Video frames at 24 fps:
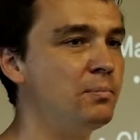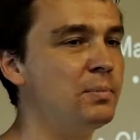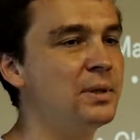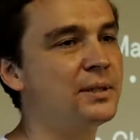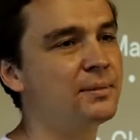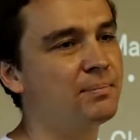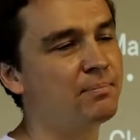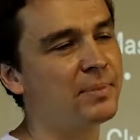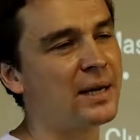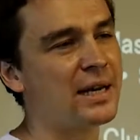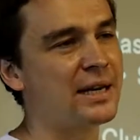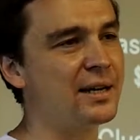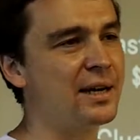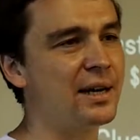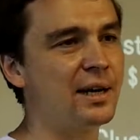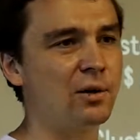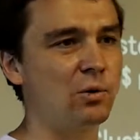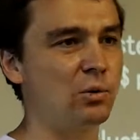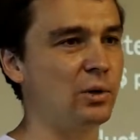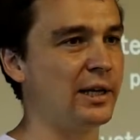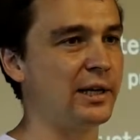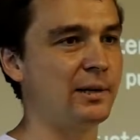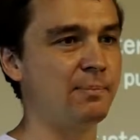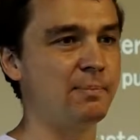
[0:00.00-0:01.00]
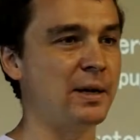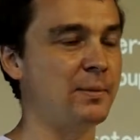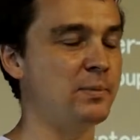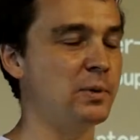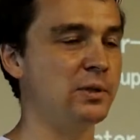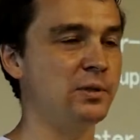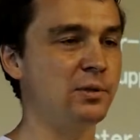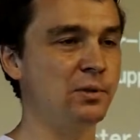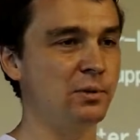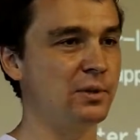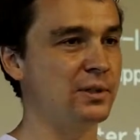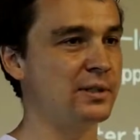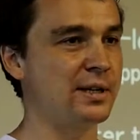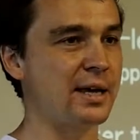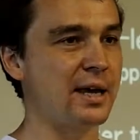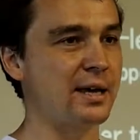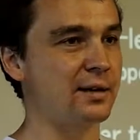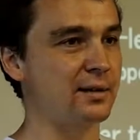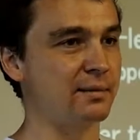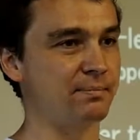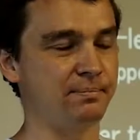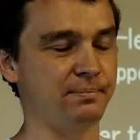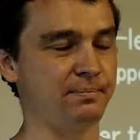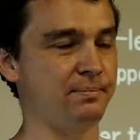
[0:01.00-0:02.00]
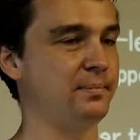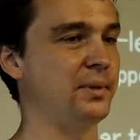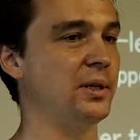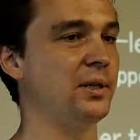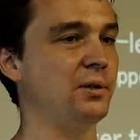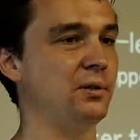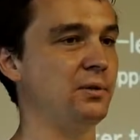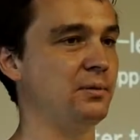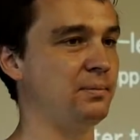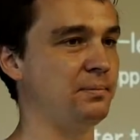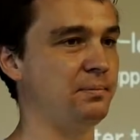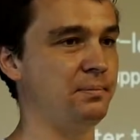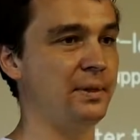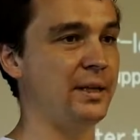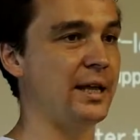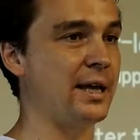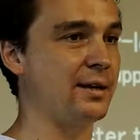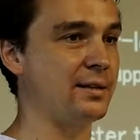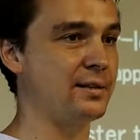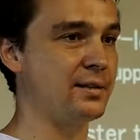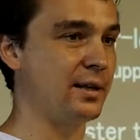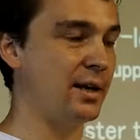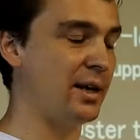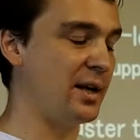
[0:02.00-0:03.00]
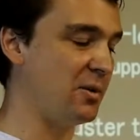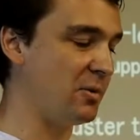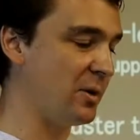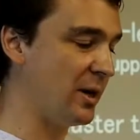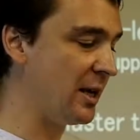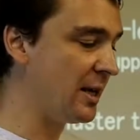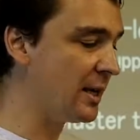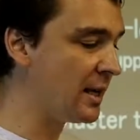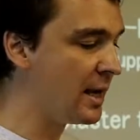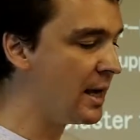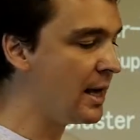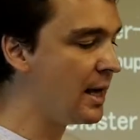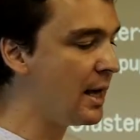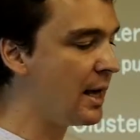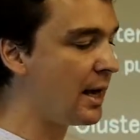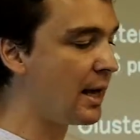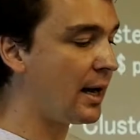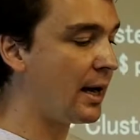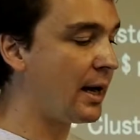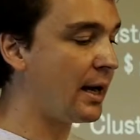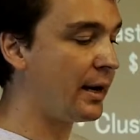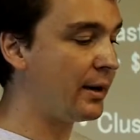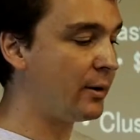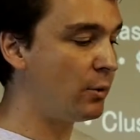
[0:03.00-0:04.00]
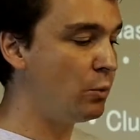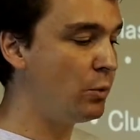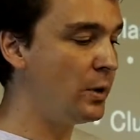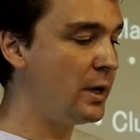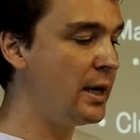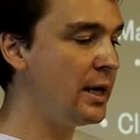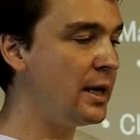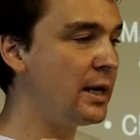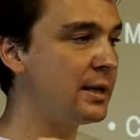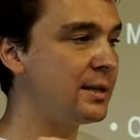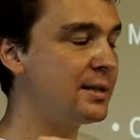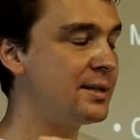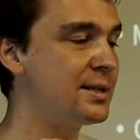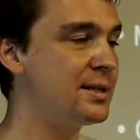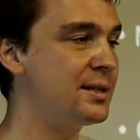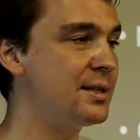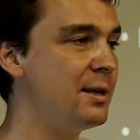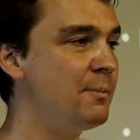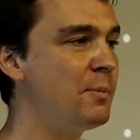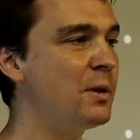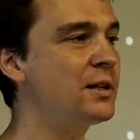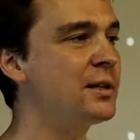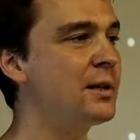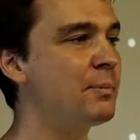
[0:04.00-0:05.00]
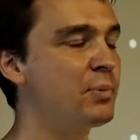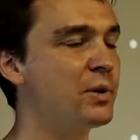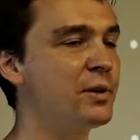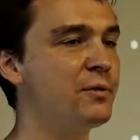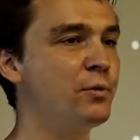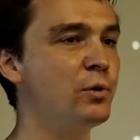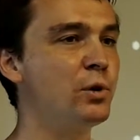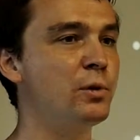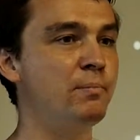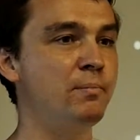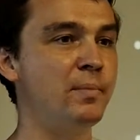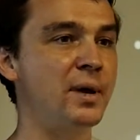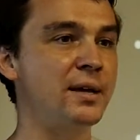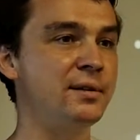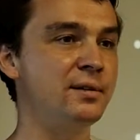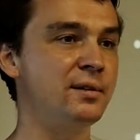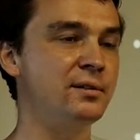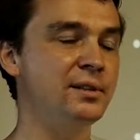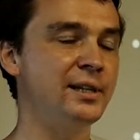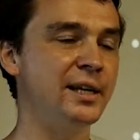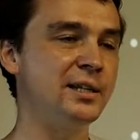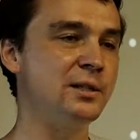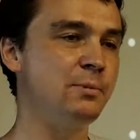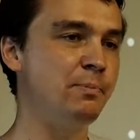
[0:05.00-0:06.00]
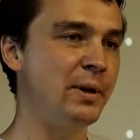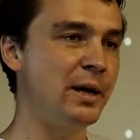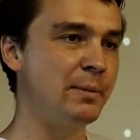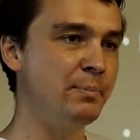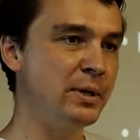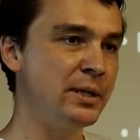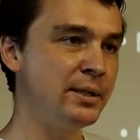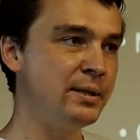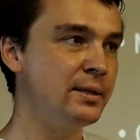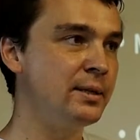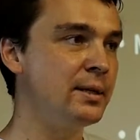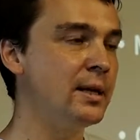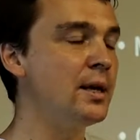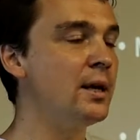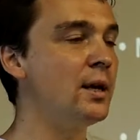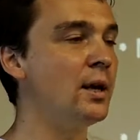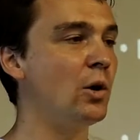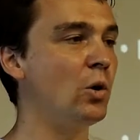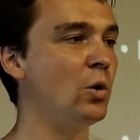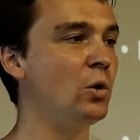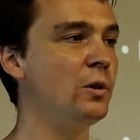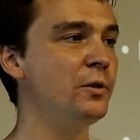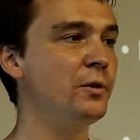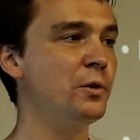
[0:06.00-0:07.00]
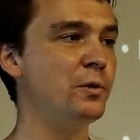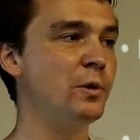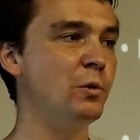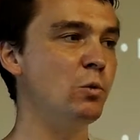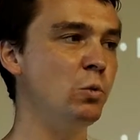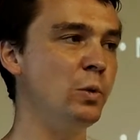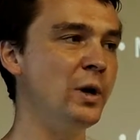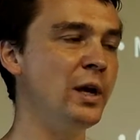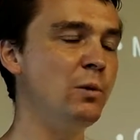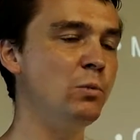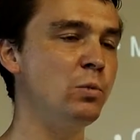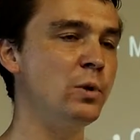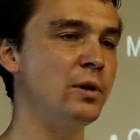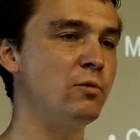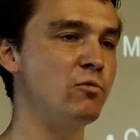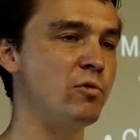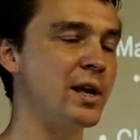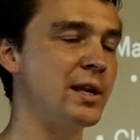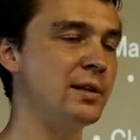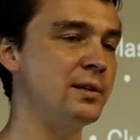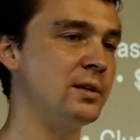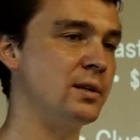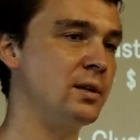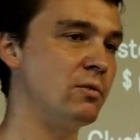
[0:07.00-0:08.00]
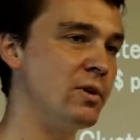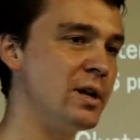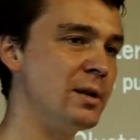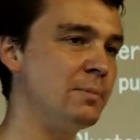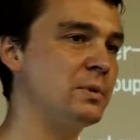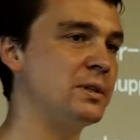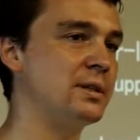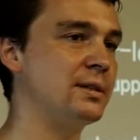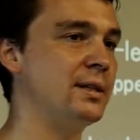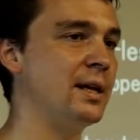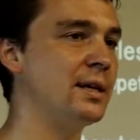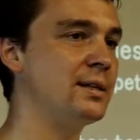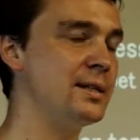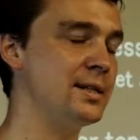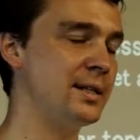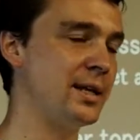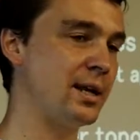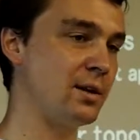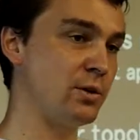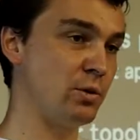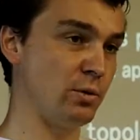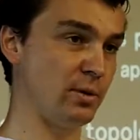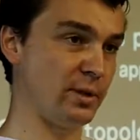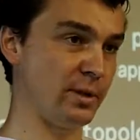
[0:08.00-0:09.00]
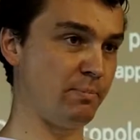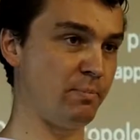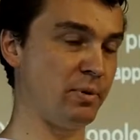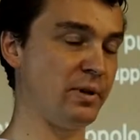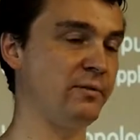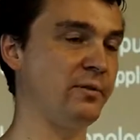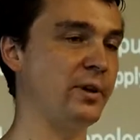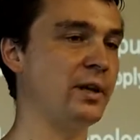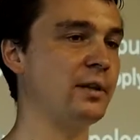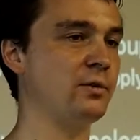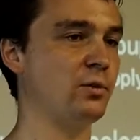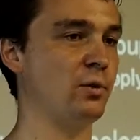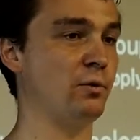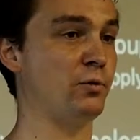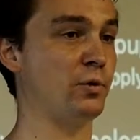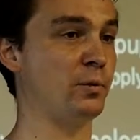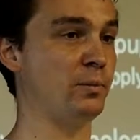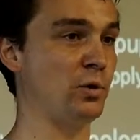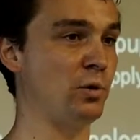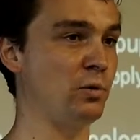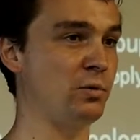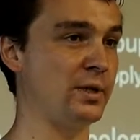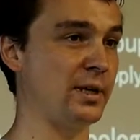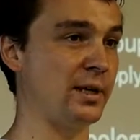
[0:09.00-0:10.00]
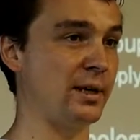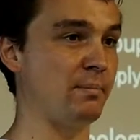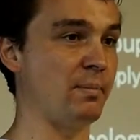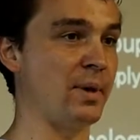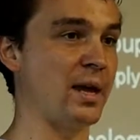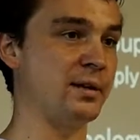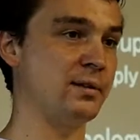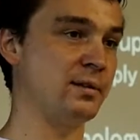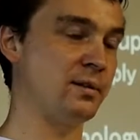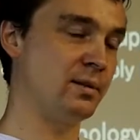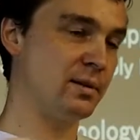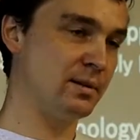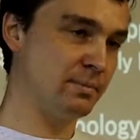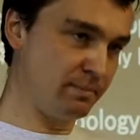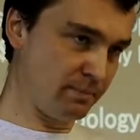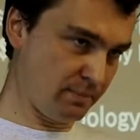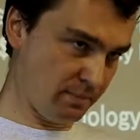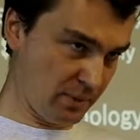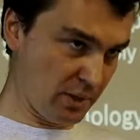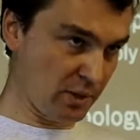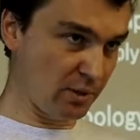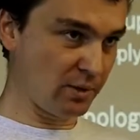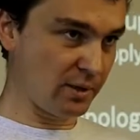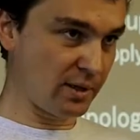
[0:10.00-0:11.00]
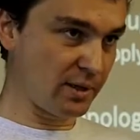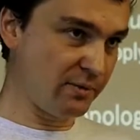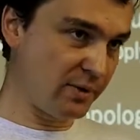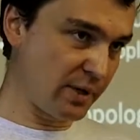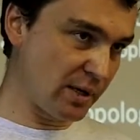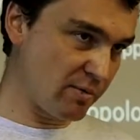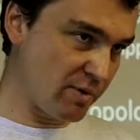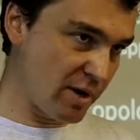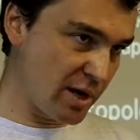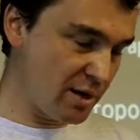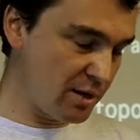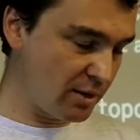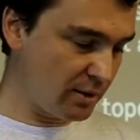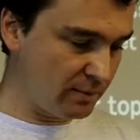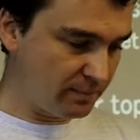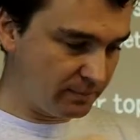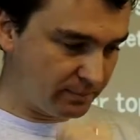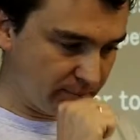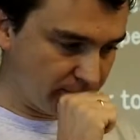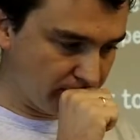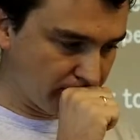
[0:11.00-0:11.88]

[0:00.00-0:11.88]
But by now, like Puppet 2 is kind of legacy anyway. We typically prefer masterless Puppet, although the way we write scripts doesn't actually prevent you from using a master configuration.